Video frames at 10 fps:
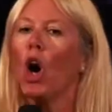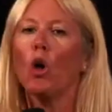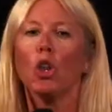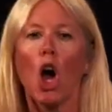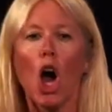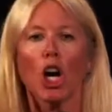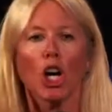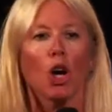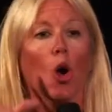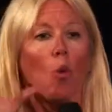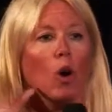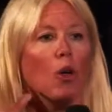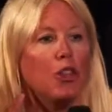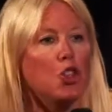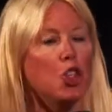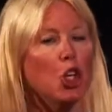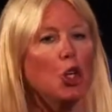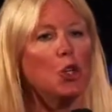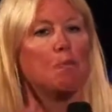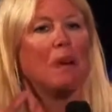no longer will the
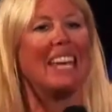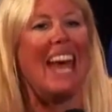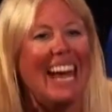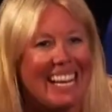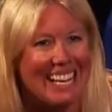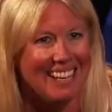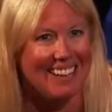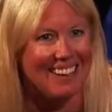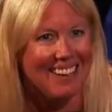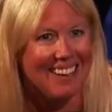Jews be hated.